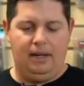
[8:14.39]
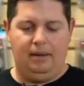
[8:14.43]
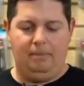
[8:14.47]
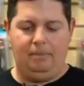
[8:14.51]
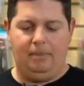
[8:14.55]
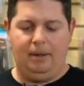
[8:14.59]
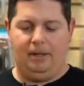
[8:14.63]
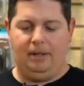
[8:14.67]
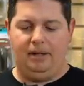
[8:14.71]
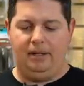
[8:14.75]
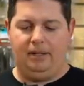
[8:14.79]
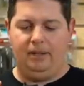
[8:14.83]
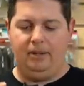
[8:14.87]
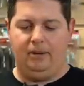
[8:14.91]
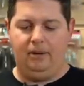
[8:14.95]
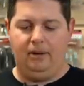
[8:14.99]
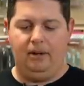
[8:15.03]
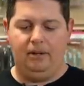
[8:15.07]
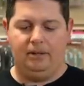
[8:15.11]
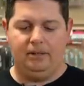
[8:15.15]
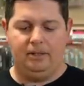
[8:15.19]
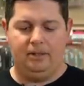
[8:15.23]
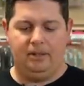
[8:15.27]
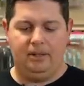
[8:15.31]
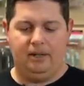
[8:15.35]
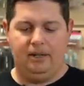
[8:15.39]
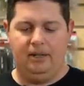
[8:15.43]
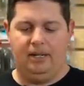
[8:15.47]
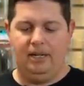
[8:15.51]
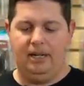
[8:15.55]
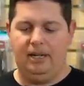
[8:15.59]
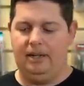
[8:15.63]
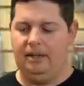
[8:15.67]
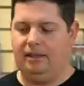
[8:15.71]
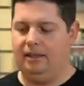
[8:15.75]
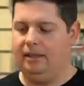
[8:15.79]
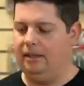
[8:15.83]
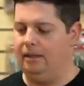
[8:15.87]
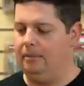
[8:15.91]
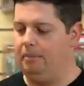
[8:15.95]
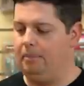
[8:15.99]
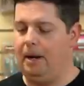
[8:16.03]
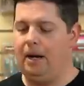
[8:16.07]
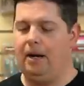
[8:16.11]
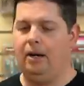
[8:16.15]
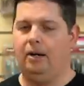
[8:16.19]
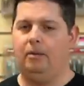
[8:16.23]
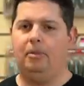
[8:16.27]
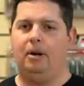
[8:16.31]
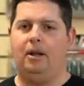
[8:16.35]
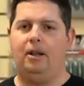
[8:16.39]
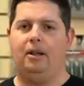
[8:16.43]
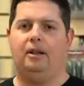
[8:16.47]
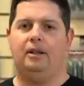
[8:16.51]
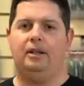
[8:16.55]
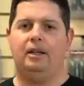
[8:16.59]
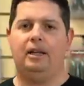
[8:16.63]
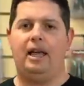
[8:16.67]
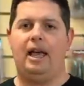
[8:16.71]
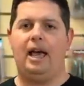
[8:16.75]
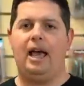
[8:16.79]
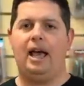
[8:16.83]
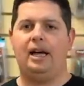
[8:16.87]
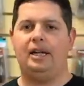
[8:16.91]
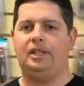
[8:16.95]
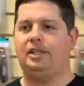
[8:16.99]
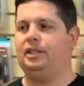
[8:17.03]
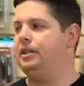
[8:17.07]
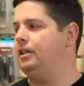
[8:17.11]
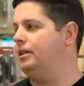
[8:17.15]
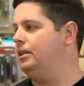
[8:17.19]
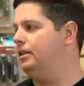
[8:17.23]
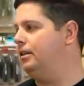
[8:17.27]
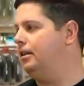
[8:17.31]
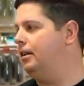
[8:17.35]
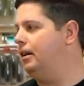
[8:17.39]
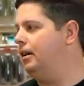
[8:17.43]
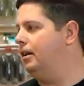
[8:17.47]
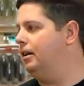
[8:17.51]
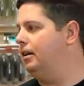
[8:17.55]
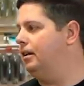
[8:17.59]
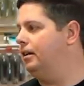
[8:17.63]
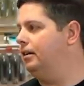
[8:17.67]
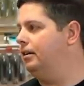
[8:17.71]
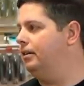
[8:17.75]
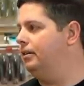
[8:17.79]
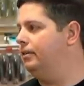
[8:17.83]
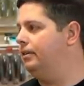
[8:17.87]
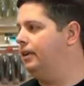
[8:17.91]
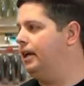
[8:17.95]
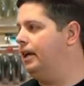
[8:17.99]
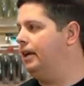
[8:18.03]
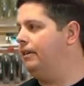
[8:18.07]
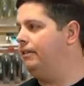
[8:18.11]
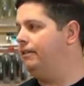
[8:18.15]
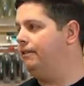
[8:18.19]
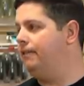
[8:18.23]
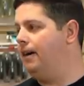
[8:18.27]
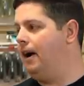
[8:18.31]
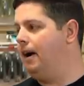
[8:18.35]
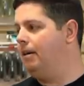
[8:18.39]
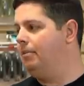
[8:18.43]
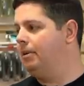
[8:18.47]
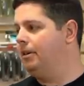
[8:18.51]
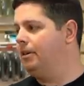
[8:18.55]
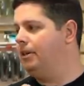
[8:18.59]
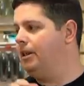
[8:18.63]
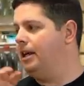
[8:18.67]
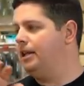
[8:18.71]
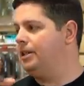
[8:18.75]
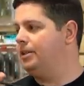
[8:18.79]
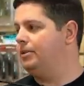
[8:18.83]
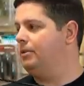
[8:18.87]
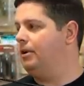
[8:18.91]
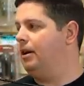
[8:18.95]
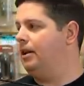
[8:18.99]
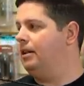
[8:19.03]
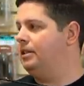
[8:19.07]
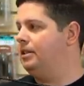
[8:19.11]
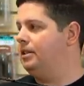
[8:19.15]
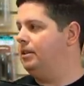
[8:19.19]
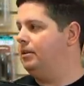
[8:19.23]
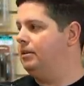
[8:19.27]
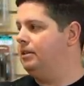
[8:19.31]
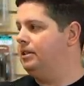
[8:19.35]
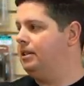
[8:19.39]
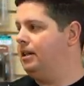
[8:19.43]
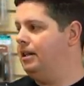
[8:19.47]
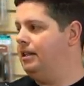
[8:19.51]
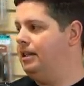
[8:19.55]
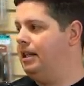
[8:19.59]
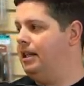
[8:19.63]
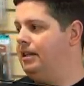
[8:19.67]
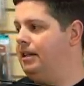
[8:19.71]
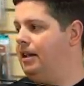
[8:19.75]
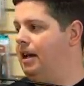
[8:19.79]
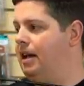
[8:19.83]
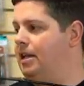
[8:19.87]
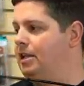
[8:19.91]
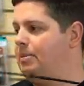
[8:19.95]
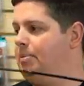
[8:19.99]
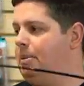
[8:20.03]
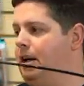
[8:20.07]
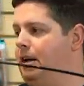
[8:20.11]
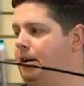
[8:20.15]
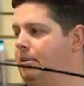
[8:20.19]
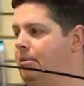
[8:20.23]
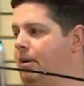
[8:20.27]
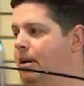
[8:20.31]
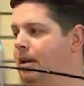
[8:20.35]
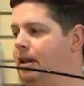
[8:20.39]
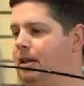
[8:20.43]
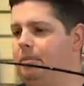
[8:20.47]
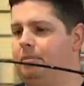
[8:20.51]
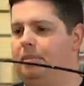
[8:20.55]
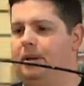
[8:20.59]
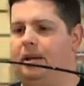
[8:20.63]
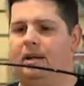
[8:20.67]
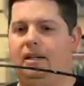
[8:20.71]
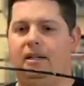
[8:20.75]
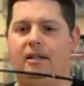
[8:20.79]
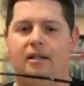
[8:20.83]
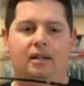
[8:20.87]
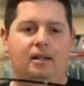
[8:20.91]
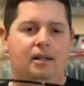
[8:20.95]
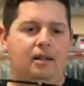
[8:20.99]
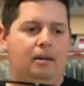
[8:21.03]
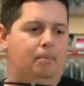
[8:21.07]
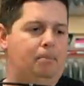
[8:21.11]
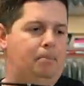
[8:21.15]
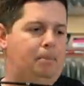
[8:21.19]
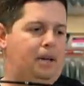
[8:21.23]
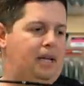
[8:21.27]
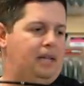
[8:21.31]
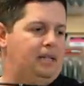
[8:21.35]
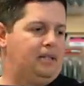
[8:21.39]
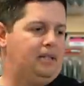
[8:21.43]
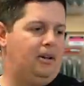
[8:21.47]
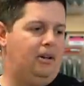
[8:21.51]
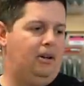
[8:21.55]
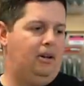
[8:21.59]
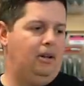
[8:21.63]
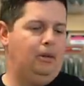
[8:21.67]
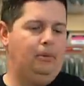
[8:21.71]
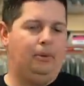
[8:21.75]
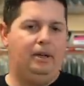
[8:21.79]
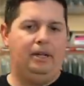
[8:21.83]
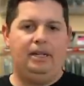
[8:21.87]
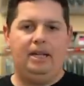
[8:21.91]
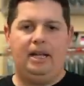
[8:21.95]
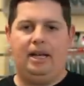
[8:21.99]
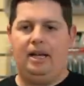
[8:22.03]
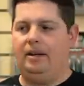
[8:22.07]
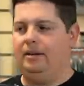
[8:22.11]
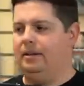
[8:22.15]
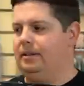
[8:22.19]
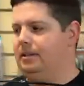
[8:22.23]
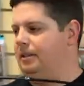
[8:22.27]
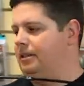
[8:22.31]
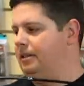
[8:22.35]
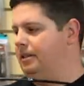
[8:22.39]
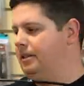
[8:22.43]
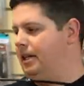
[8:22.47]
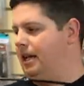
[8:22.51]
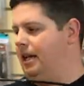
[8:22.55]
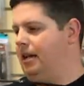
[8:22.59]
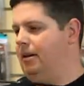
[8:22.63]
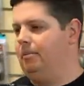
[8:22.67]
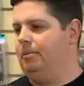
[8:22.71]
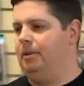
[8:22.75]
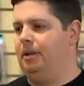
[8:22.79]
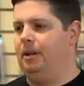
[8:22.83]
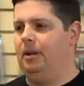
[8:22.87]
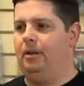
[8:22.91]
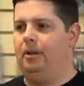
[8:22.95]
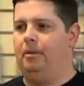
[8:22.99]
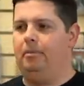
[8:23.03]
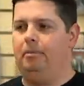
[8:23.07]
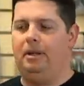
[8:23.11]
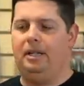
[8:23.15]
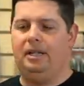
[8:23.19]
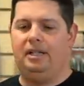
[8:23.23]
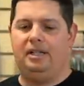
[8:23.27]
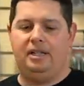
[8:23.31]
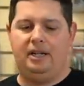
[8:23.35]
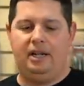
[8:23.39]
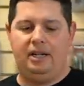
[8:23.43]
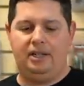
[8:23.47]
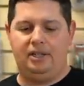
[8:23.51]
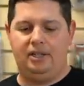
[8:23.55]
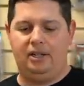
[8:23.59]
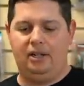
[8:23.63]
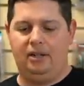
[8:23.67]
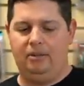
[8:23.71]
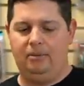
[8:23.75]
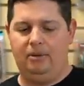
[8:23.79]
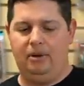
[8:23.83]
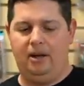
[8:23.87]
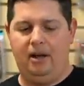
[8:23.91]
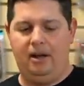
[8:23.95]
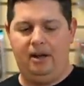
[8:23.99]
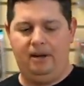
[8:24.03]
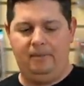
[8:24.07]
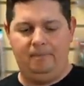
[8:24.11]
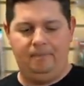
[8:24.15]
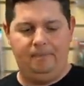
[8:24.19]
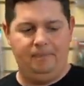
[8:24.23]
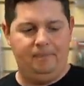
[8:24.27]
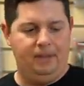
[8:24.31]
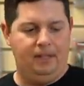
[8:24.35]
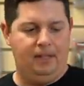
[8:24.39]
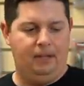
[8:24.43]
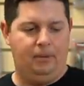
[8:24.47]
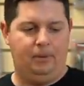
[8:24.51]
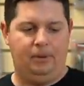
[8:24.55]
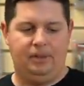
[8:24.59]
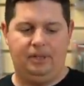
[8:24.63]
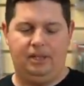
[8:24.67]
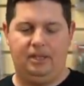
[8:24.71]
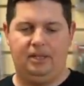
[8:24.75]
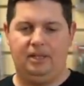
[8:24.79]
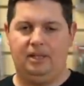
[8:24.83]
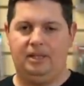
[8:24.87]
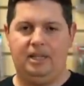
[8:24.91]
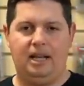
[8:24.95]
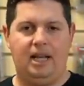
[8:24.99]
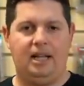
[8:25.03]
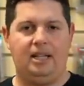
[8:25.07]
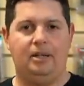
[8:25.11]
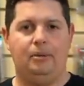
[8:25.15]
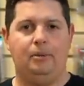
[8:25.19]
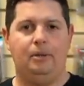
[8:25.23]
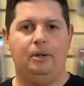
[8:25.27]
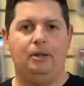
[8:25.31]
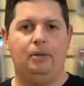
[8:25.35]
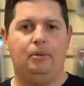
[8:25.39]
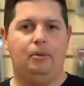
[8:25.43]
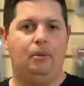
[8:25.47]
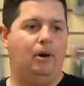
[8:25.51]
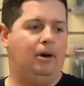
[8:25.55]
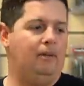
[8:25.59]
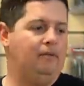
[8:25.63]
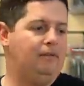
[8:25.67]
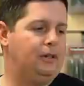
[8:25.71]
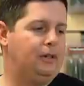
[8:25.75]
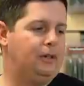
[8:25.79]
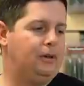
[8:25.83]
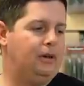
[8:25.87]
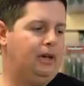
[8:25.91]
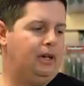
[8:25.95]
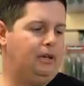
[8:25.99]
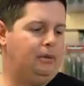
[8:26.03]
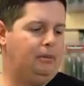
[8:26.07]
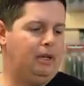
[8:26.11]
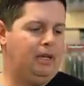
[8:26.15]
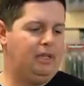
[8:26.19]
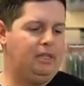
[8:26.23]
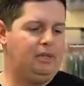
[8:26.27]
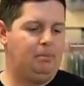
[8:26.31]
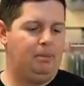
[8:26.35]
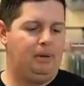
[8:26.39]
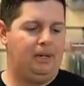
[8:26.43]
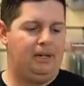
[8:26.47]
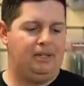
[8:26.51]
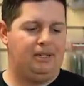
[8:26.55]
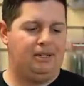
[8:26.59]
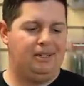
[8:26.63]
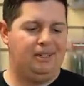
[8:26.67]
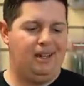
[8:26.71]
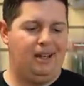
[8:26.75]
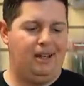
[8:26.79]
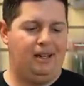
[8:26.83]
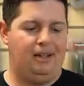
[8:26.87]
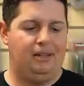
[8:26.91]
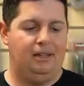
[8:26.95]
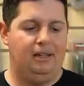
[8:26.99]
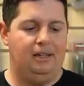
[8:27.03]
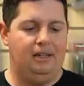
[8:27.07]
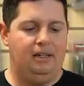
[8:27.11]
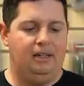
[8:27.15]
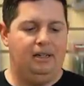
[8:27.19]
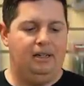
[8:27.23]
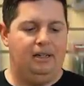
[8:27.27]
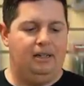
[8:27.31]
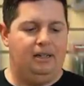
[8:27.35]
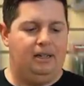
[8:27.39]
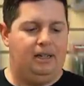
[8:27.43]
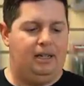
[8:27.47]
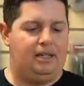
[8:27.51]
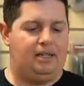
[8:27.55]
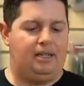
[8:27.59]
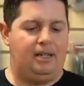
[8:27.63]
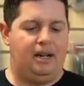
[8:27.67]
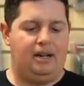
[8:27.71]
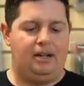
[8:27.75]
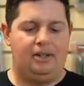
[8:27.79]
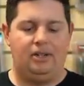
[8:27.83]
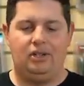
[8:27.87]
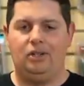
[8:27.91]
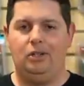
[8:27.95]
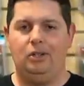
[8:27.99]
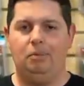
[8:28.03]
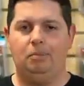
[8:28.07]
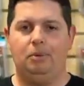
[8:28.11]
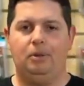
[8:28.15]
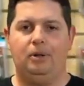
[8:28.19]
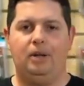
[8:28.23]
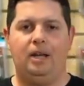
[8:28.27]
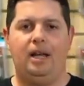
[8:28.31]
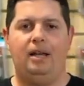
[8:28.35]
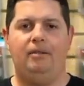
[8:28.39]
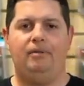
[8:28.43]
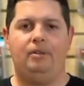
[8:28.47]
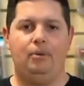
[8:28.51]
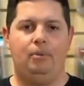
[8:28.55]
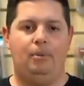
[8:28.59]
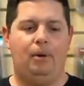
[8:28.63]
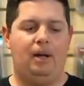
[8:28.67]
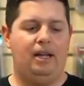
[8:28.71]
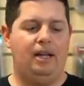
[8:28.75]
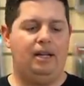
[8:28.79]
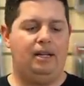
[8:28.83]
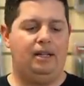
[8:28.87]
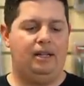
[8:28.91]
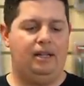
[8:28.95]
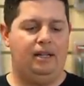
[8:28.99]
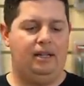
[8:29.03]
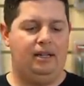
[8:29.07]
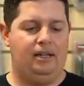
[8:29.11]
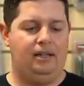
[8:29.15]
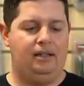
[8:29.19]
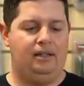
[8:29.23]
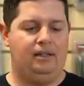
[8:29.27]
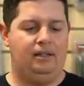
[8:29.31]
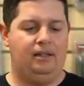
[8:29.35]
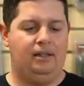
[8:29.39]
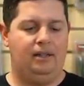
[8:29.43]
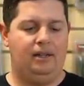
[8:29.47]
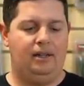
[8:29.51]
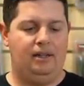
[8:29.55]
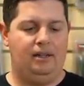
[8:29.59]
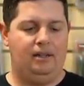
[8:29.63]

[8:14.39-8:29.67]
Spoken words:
but you're also gonna get the parabolic action of a fiberglass rod. So it's got that nice parabolic bend, bends all the way down below the midsection of the rod, which is exactly what you want for crankbaits, but it's not a super heavyweight and